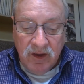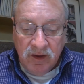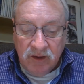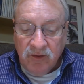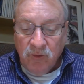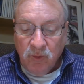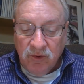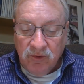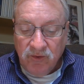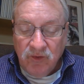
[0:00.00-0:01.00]
In other
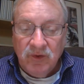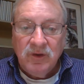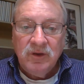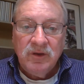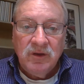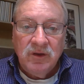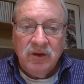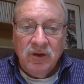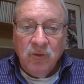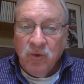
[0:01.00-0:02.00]
words,
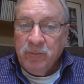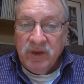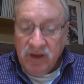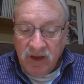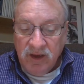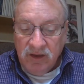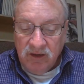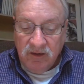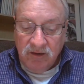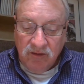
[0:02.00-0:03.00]
what
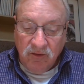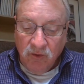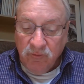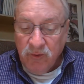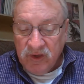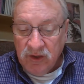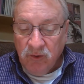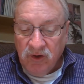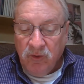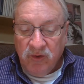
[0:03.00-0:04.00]
began over a
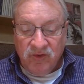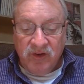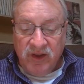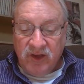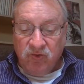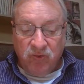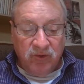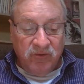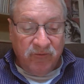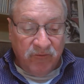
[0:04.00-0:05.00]
year ago as a
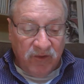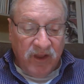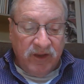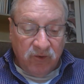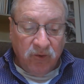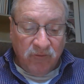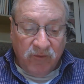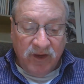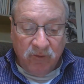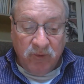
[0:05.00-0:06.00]
natural flight or
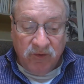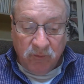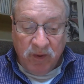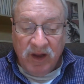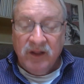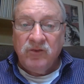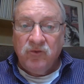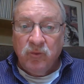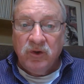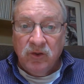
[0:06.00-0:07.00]
fight response
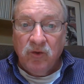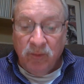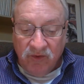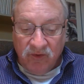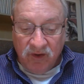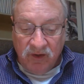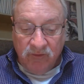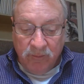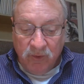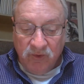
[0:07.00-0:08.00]
to a global state of
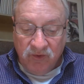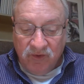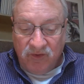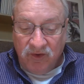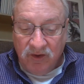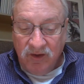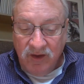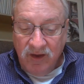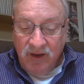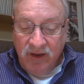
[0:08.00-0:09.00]
emergency
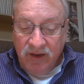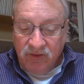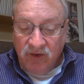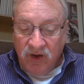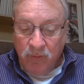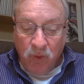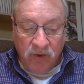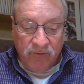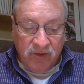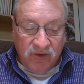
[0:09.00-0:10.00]
has now
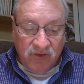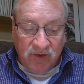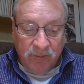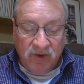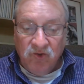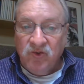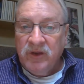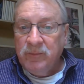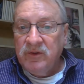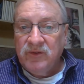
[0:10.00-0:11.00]
morphed into something
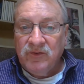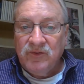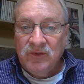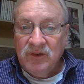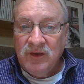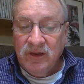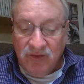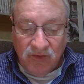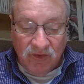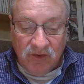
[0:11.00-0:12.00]
shapeless and
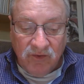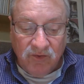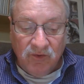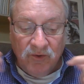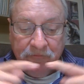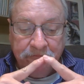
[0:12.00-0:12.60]
sinister.